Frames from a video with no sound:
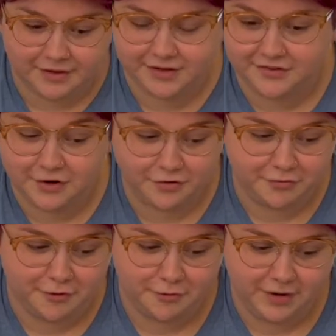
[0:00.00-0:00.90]
let's go
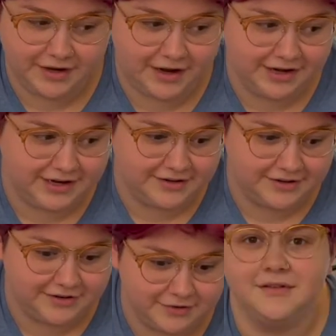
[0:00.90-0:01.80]
through what I need
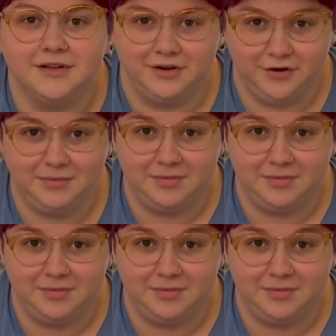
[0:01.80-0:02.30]
to do. Can you grab the